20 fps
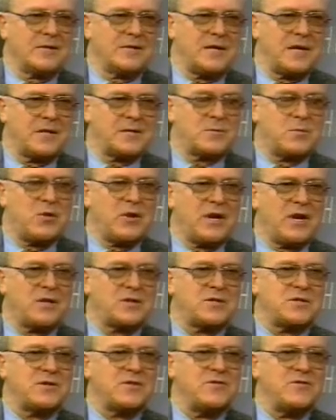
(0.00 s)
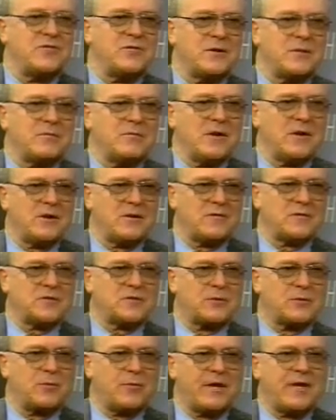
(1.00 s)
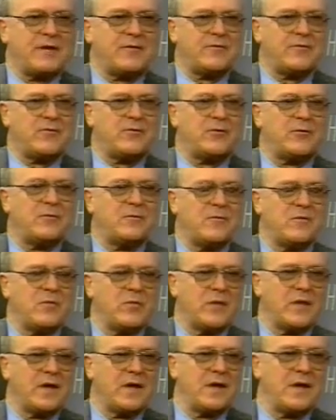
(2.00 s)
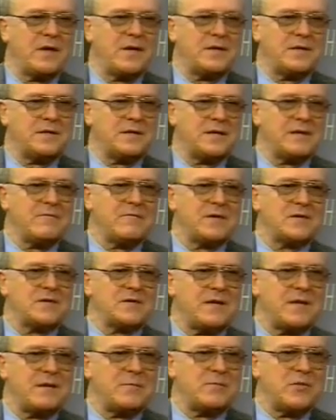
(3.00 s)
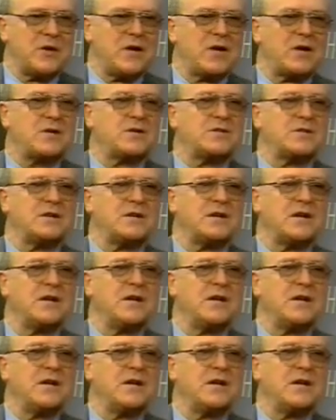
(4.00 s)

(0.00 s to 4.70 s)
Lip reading: takes production from an offshore platform and delivers that production